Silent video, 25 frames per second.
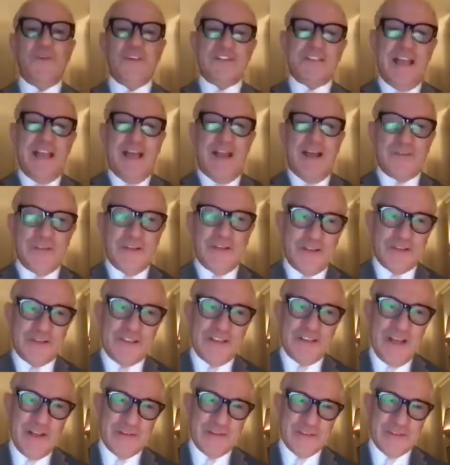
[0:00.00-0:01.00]
and we
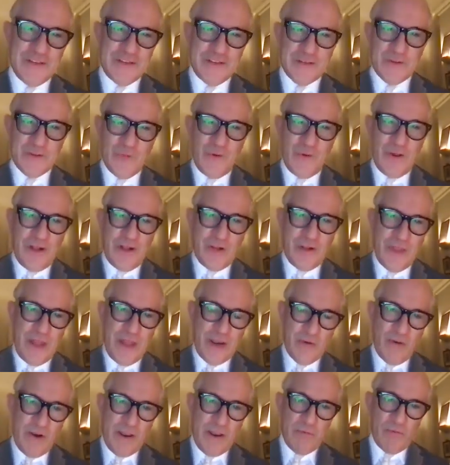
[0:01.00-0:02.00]
sounded ourselves into the
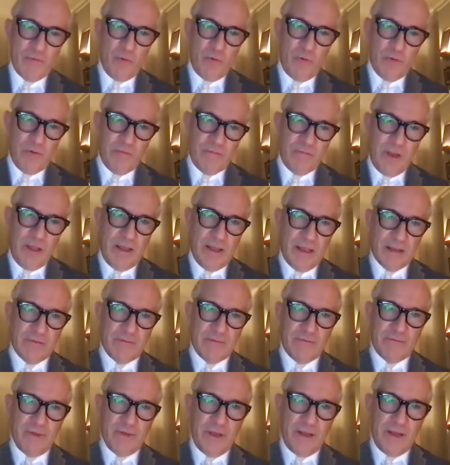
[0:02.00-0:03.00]
world, that great roar
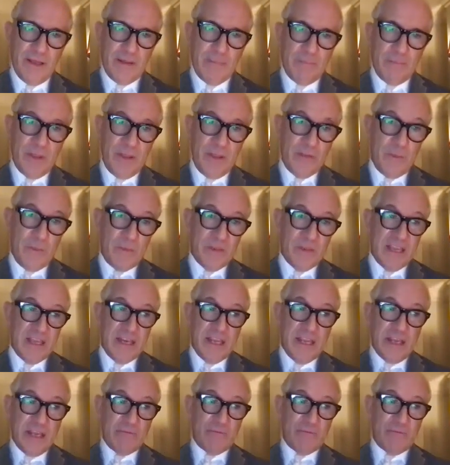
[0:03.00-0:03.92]
of life. At the